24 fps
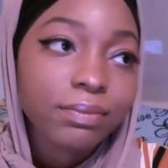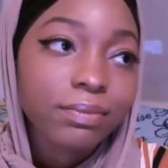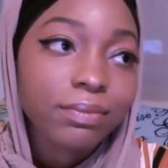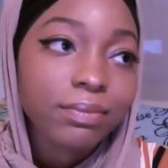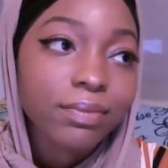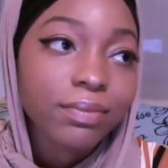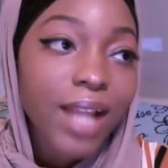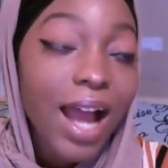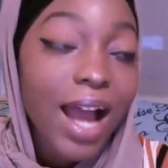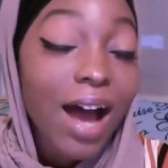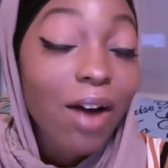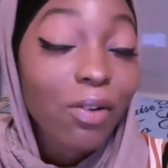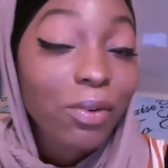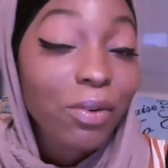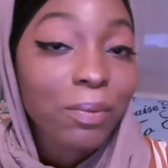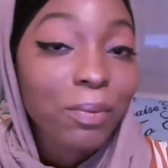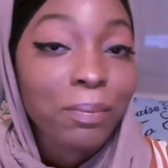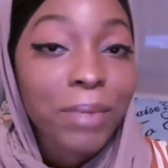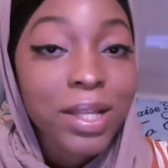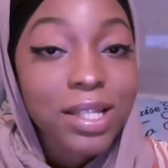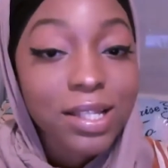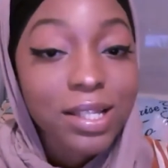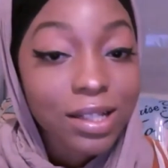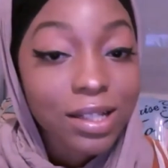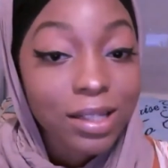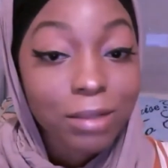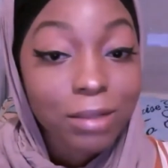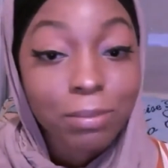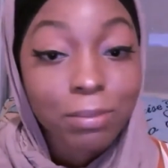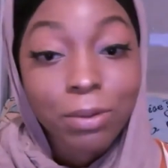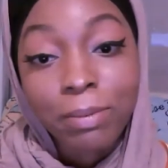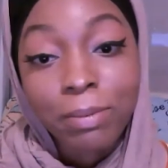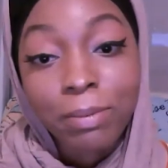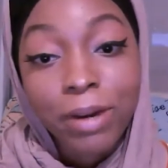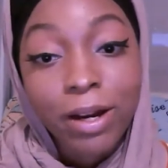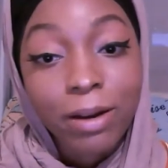I will mentally
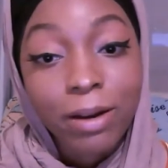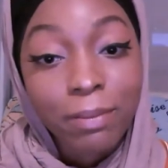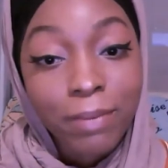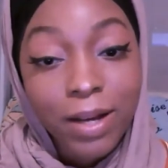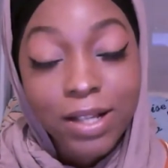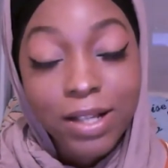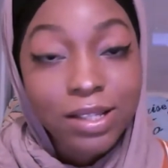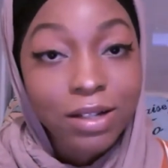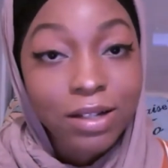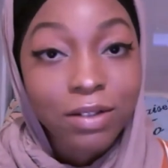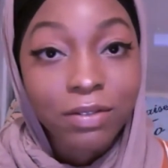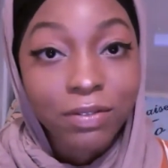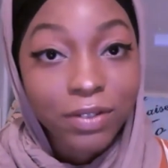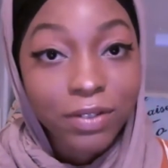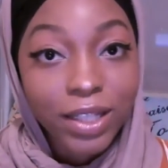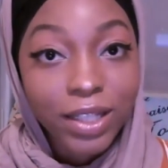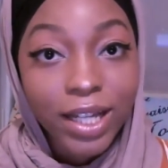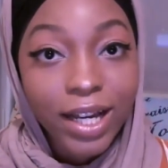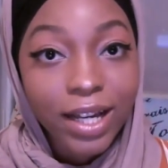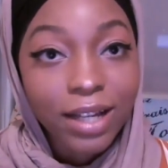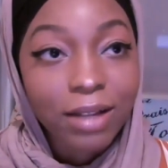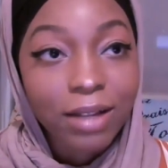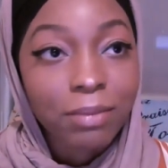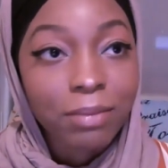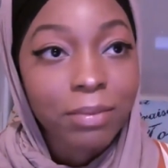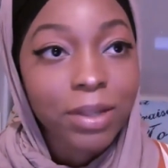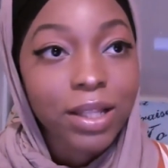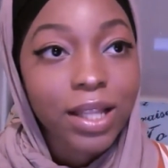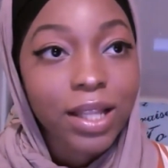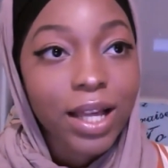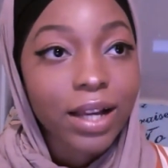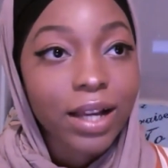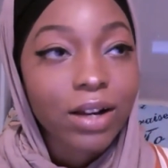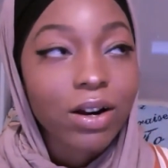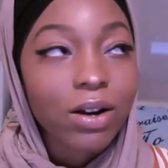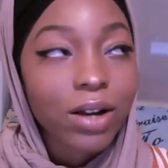prepare myself for that and be
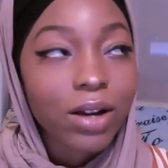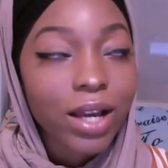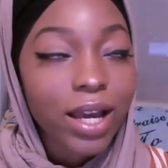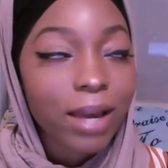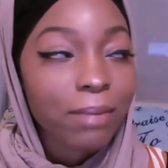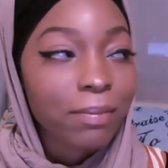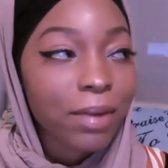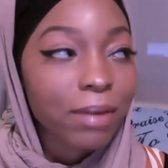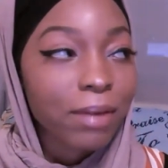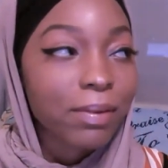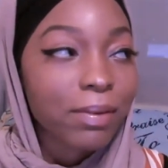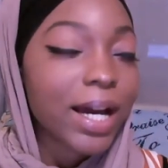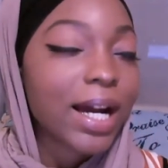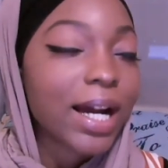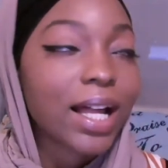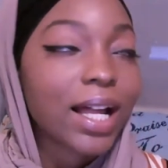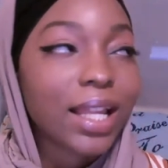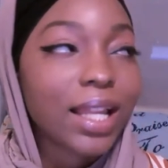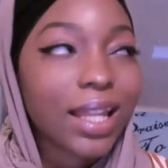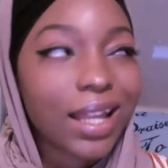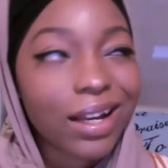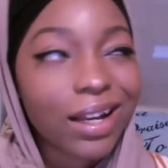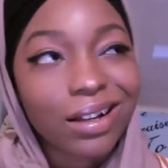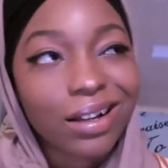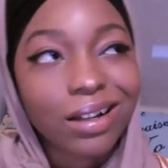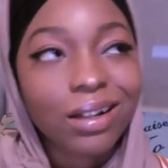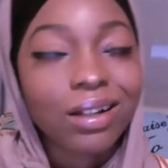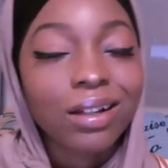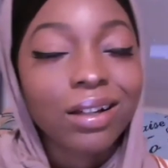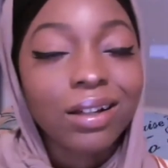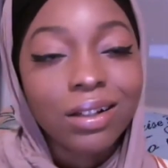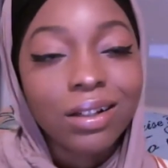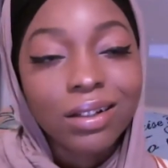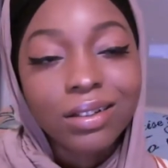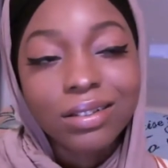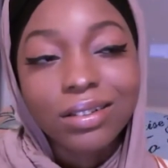like, okay, maybe I got like
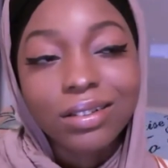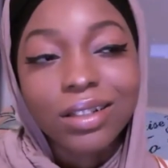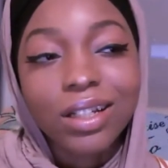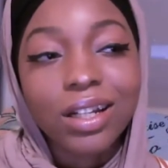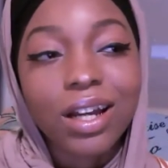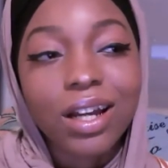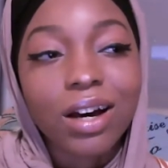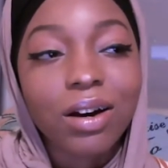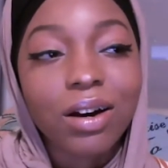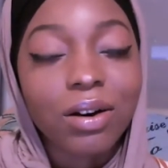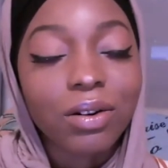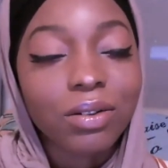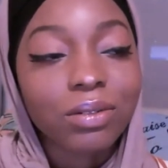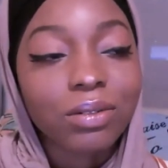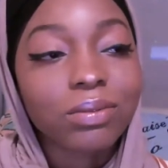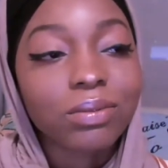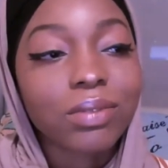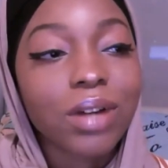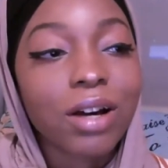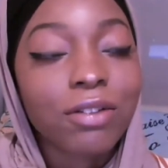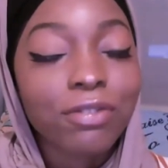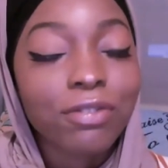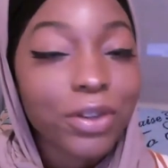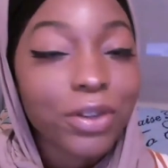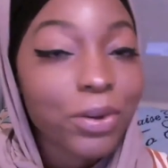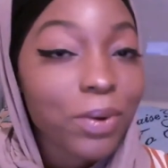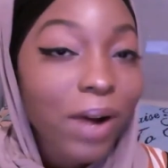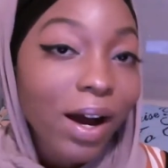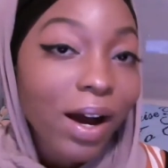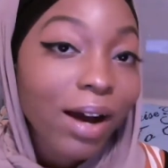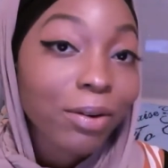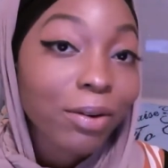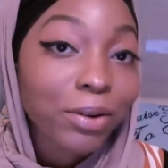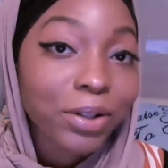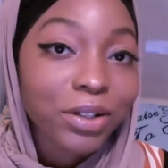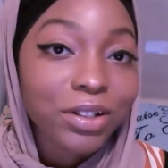a few
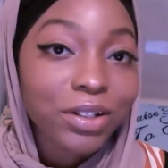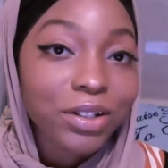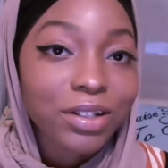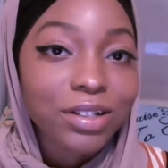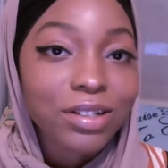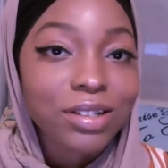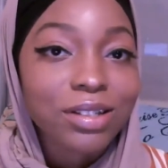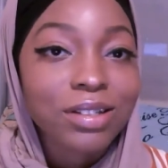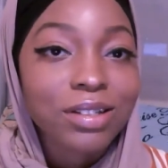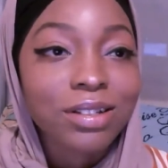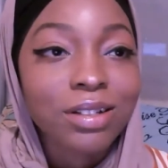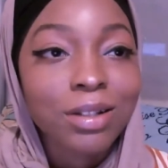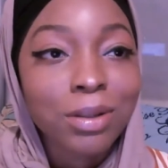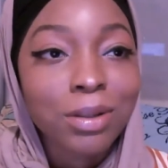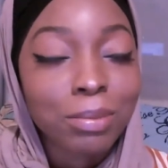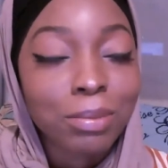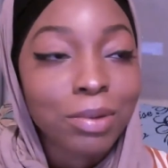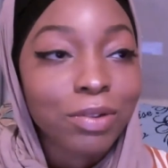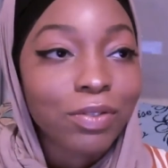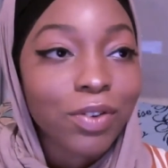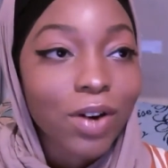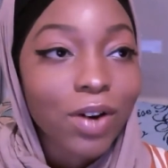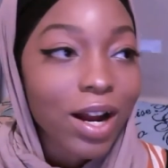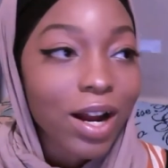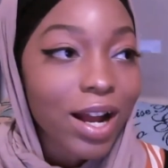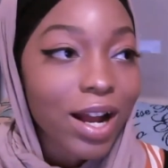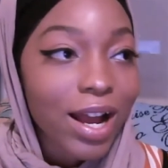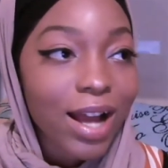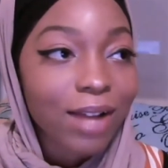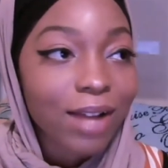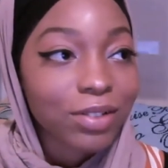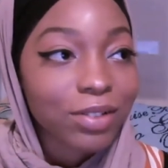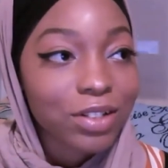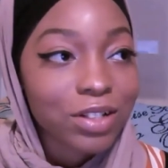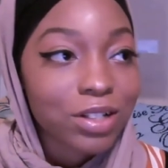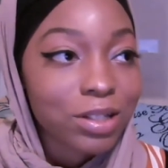hours before I have
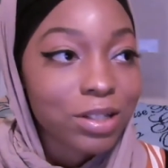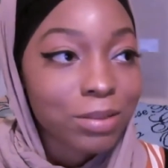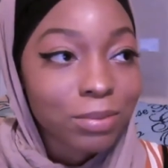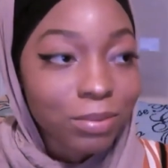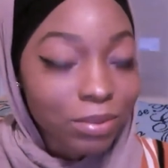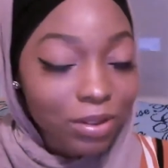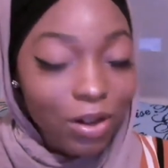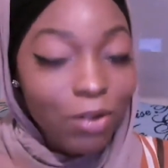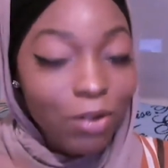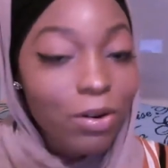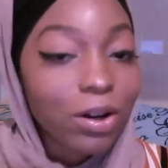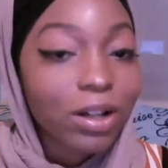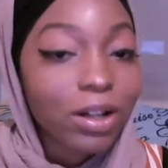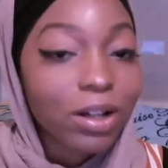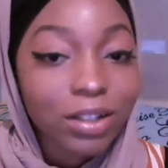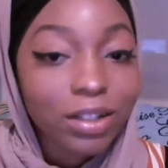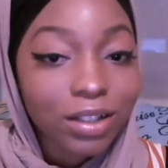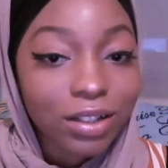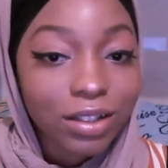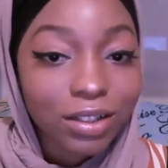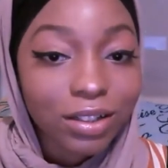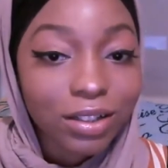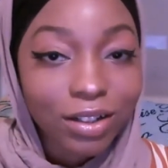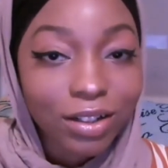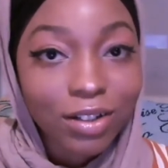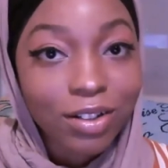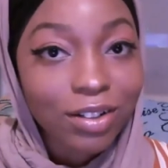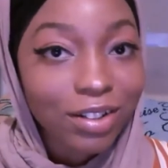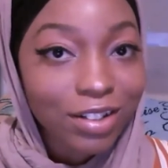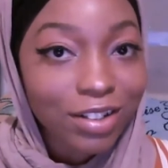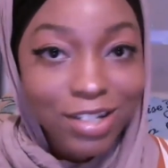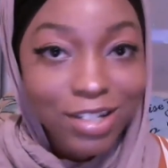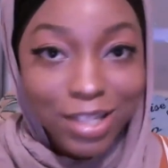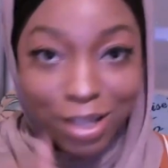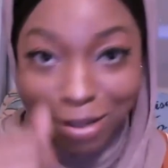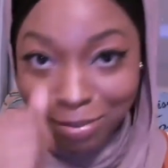to just throw a hood on
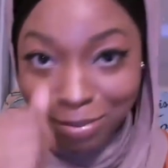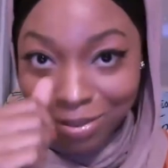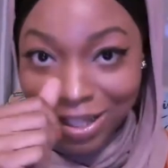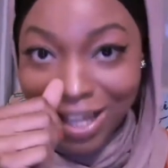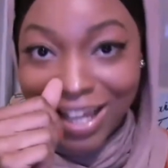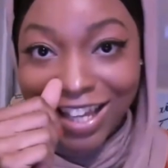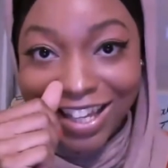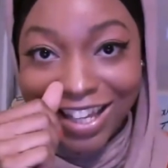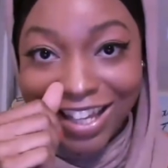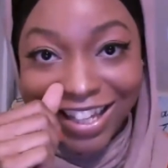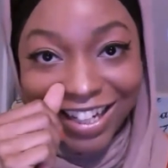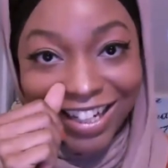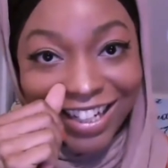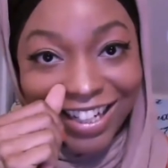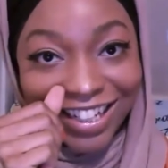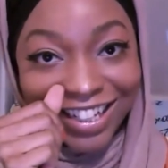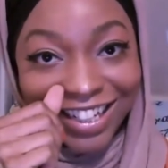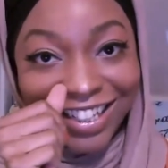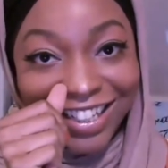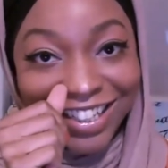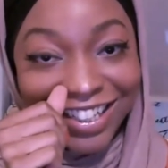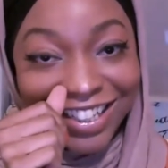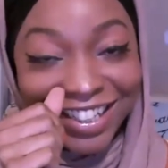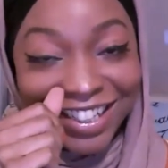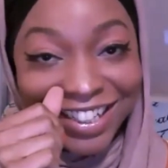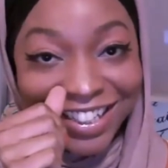or something.